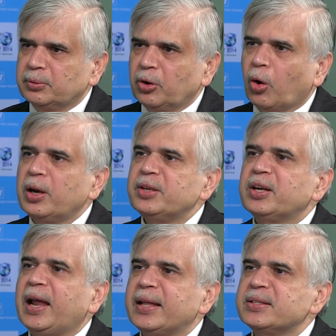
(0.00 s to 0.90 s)
knowledge
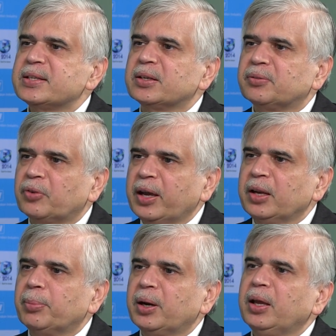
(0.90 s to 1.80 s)
enhancer for
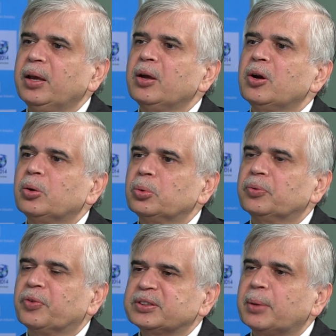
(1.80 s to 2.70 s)
anybody who,
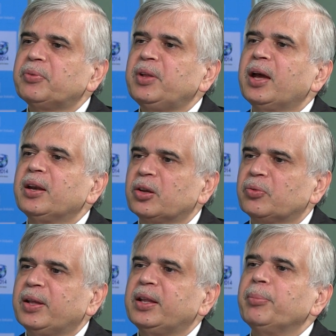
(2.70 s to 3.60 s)
for some of the areas
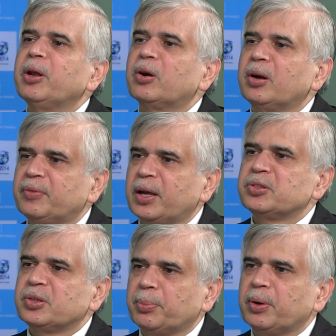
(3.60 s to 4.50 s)
where they may not have
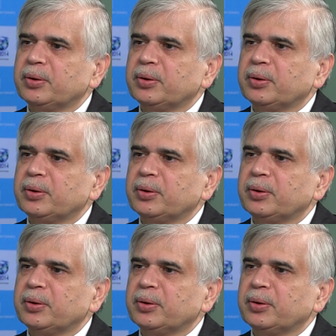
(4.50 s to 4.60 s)
touched upon.